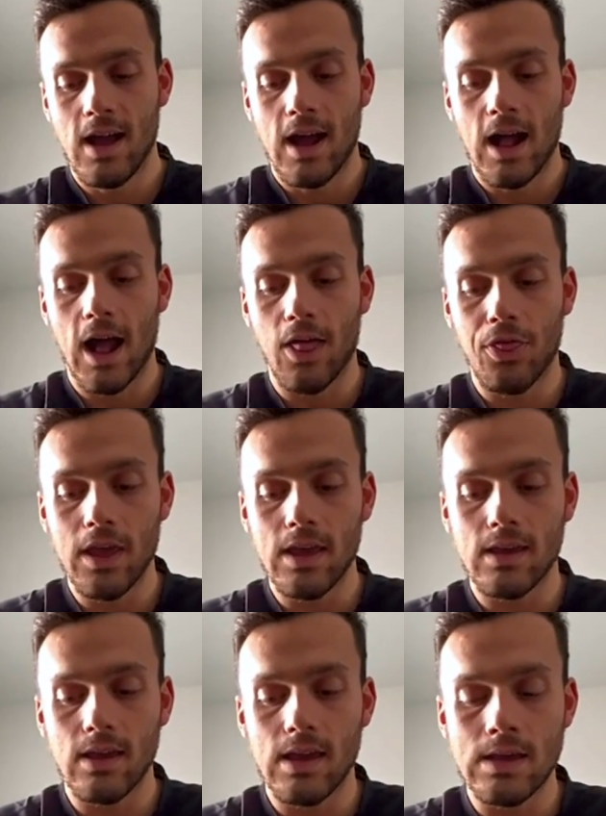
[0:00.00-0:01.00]
I think
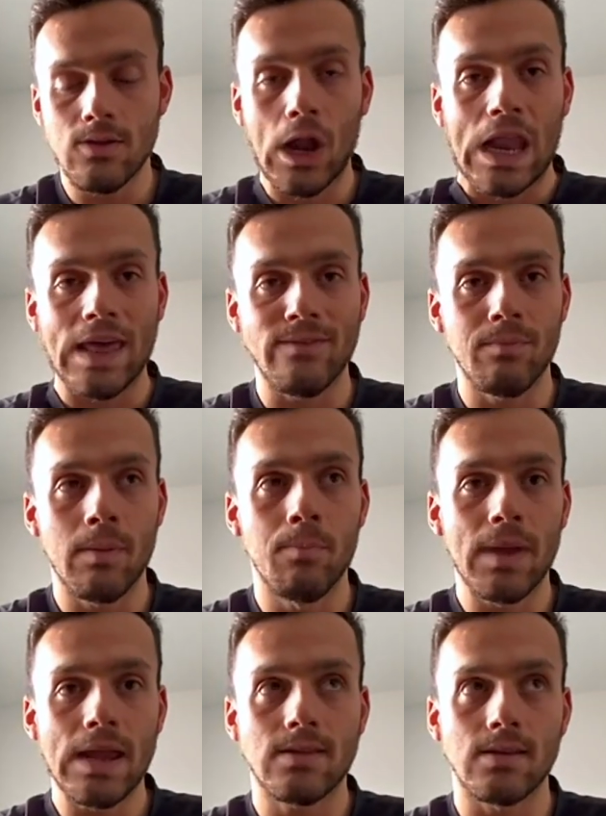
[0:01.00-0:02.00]
he's never been
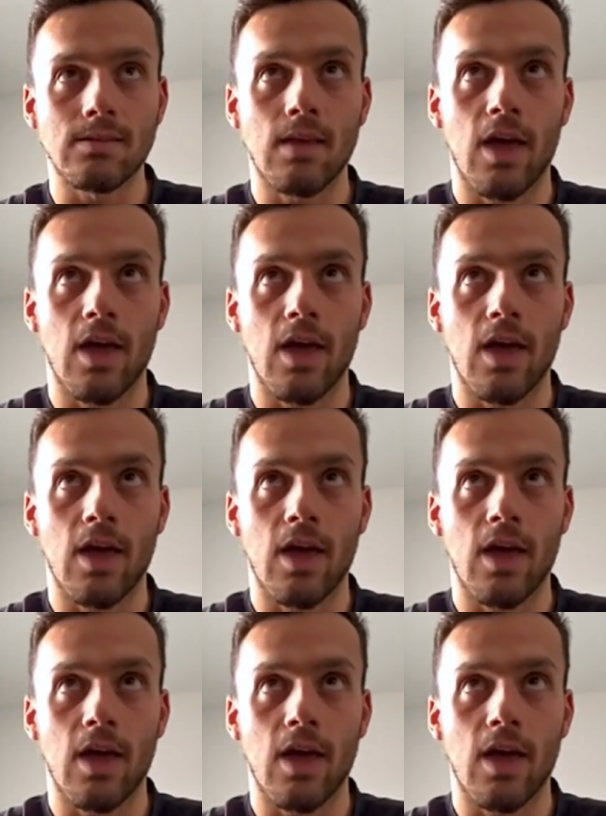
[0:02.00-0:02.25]
beaten.